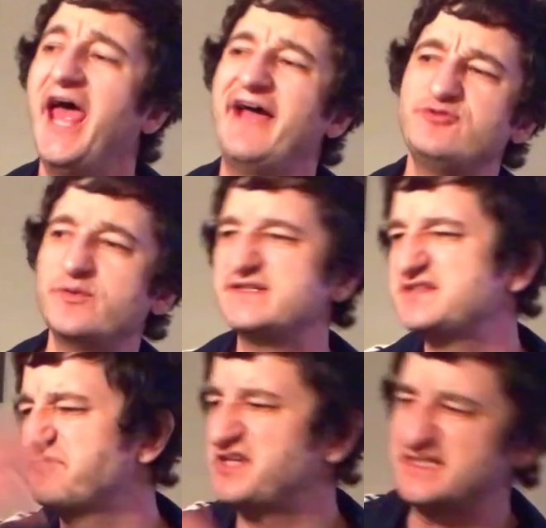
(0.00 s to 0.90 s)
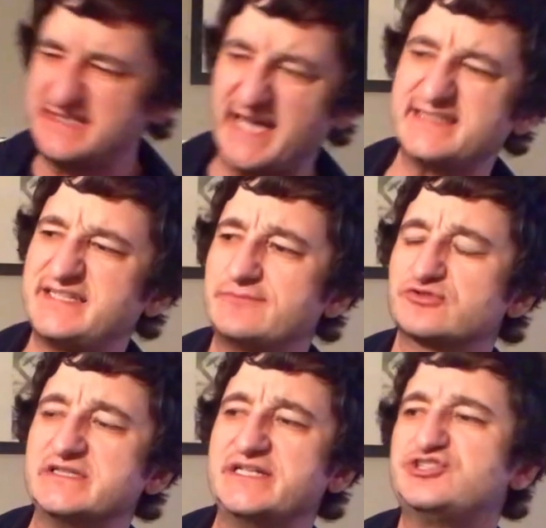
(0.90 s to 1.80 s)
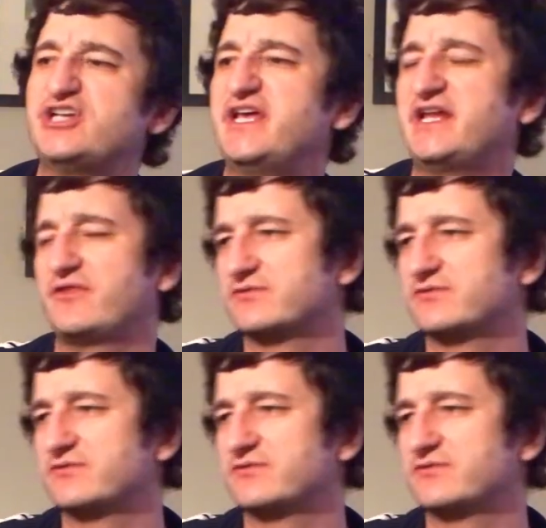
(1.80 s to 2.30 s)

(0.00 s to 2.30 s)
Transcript: everyone is of the exact same religion and